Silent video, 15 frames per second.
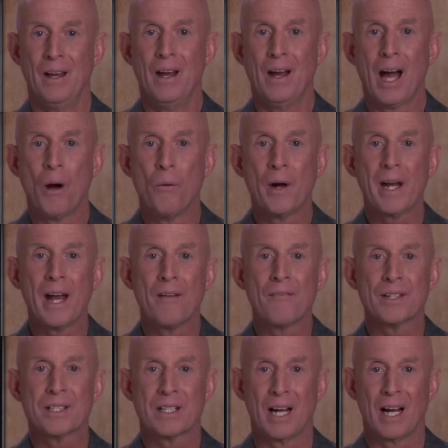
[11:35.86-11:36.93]
I want to
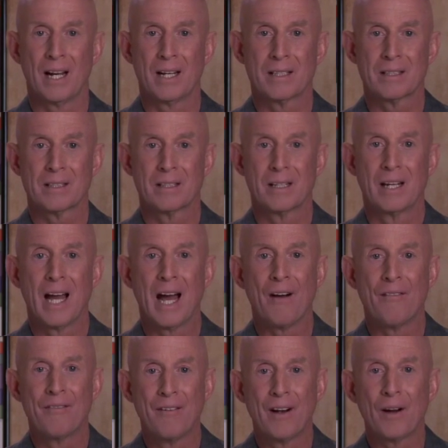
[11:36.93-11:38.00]
emphasize how
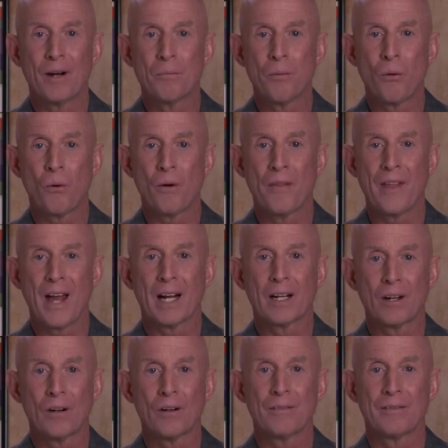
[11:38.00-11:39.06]
very important that
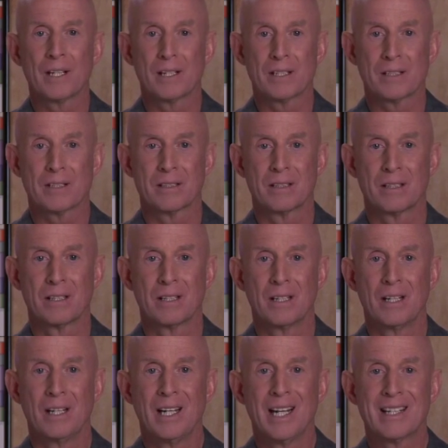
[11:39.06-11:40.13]
curve is.
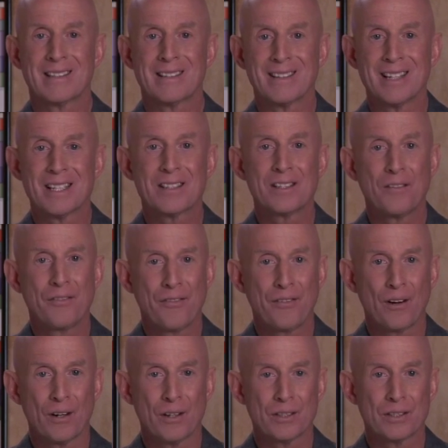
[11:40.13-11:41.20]
It's listed
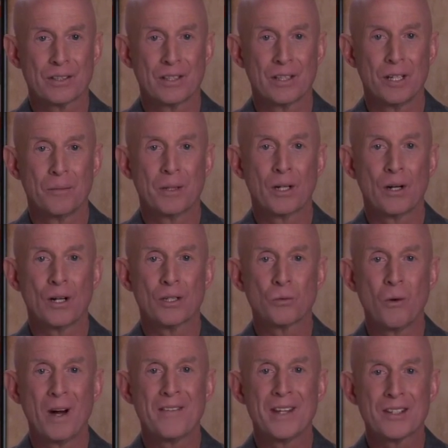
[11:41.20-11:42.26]
first because
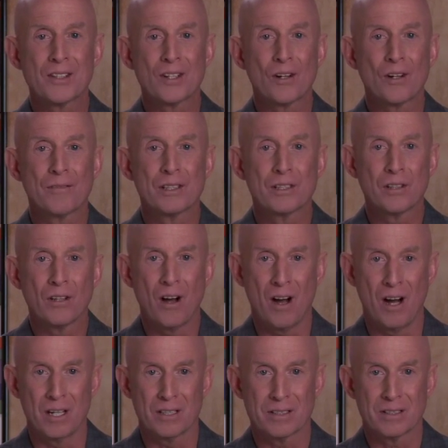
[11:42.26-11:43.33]
when this curve is
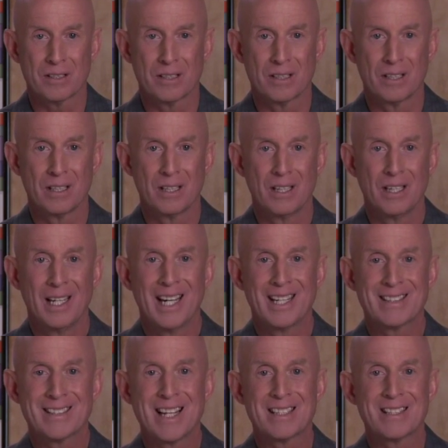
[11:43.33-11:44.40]
lost, it
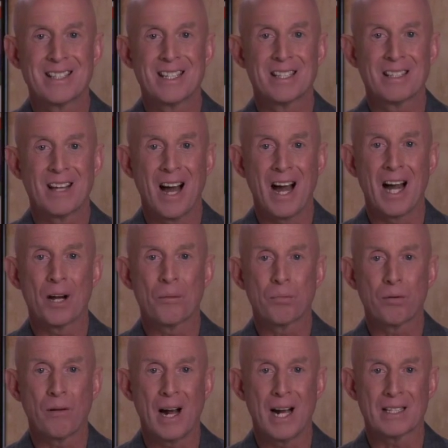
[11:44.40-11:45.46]
sets the entire
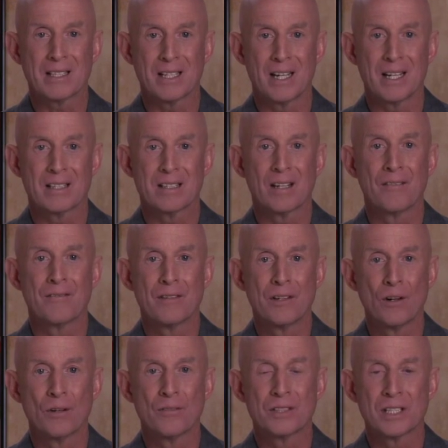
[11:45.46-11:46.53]
process of
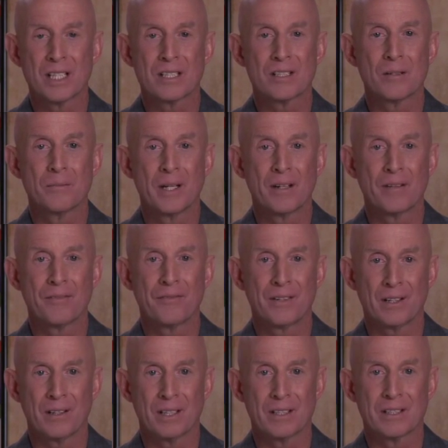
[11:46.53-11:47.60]
nerve system
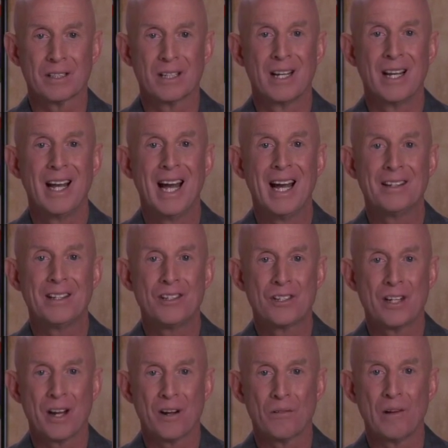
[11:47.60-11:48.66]
interference and
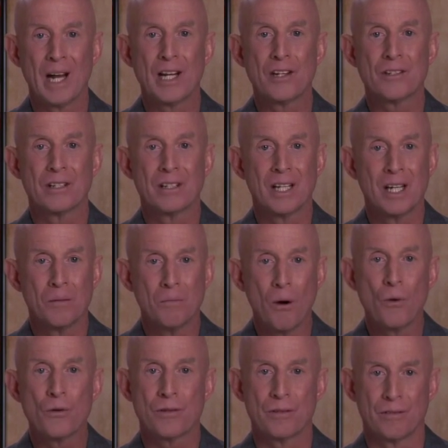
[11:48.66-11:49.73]
degeneration in
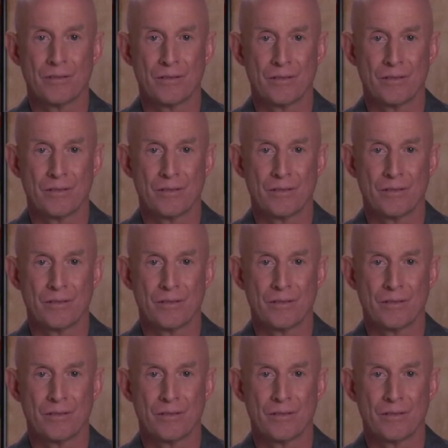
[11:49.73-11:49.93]
motion.